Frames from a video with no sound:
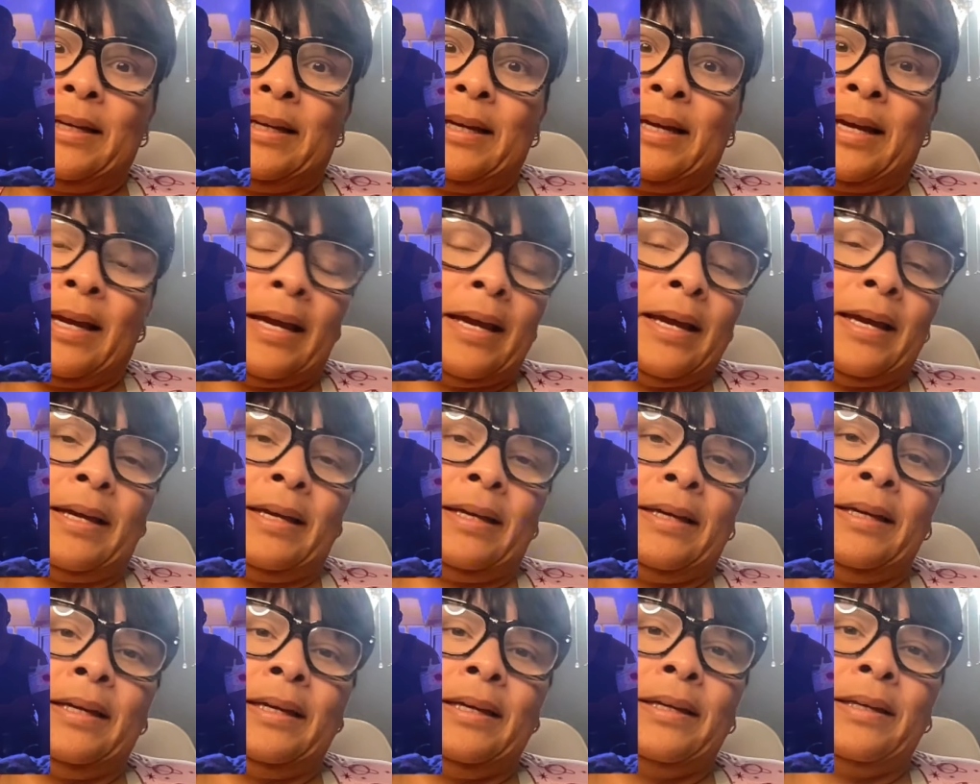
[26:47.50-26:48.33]
and
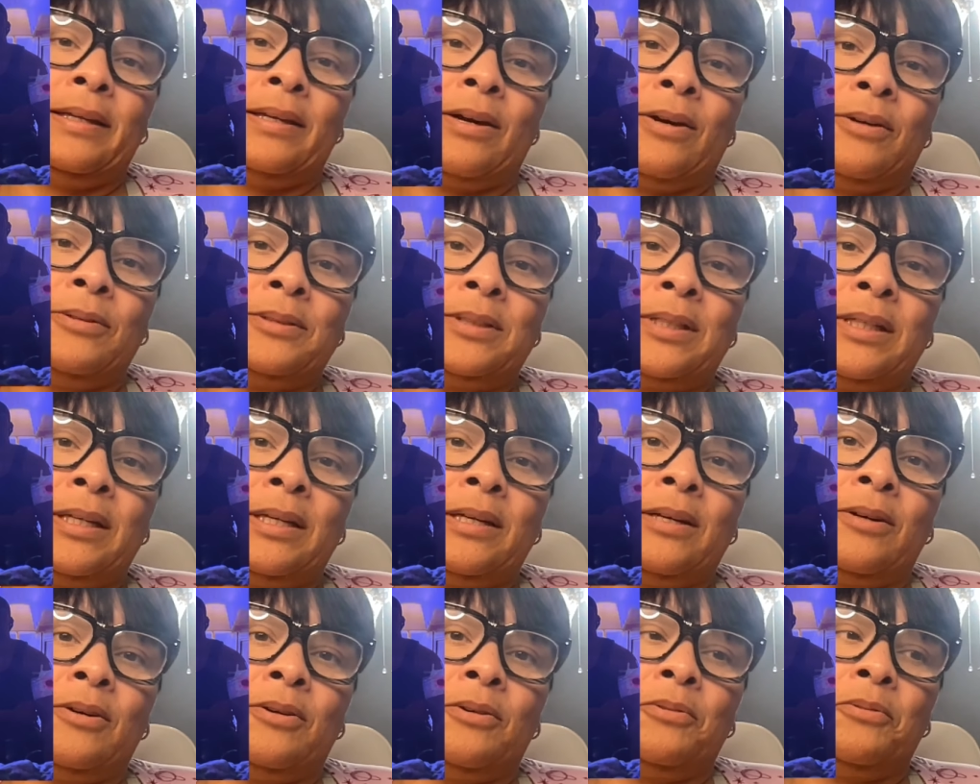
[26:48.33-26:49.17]
he in
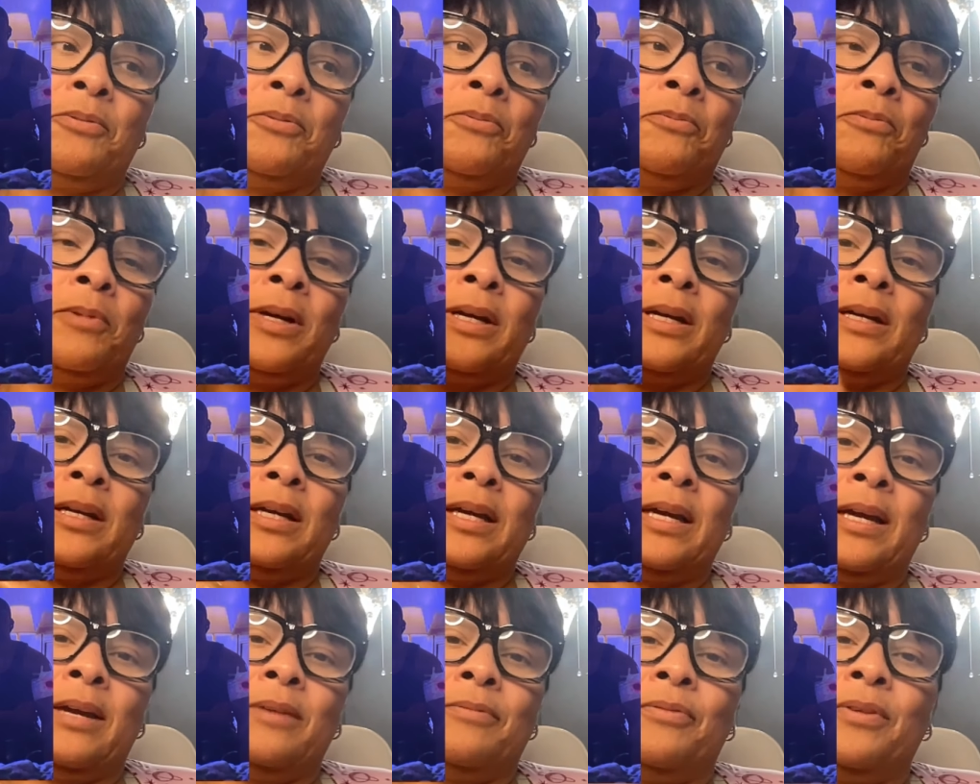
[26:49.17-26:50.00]
hotel with
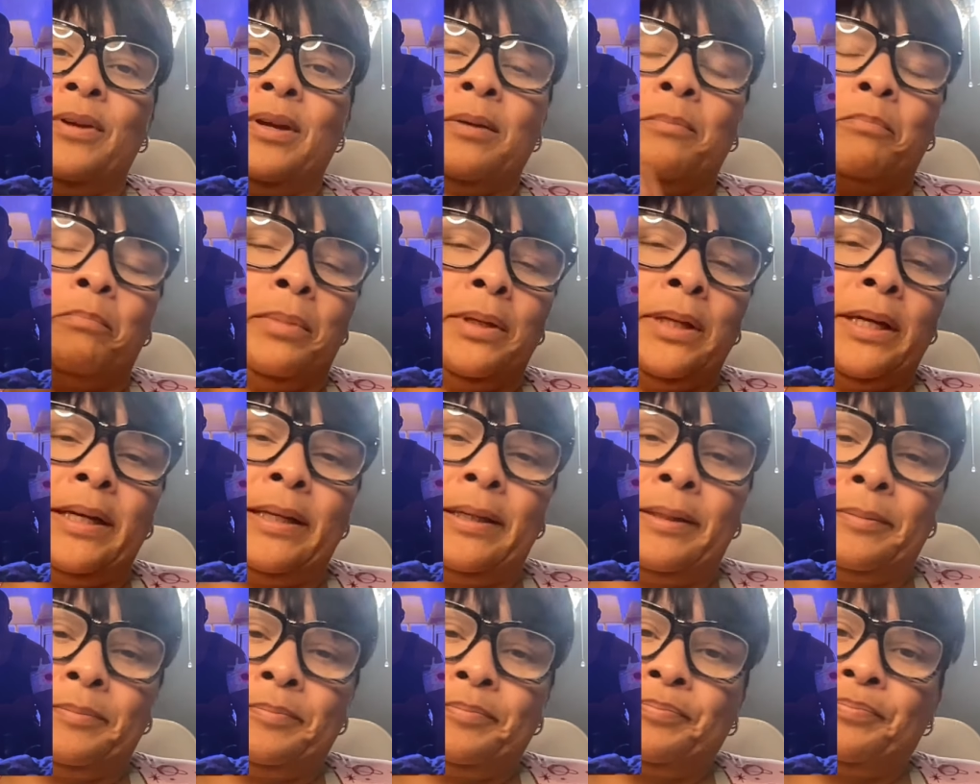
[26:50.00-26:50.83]
Effie
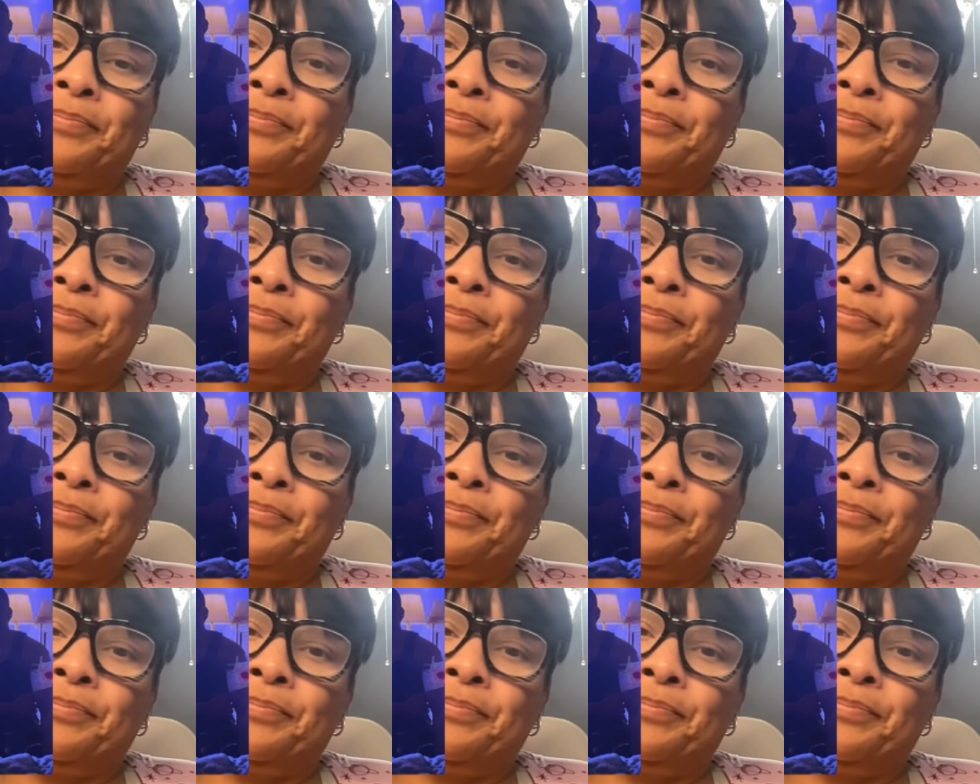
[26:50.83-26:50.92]
bleeding.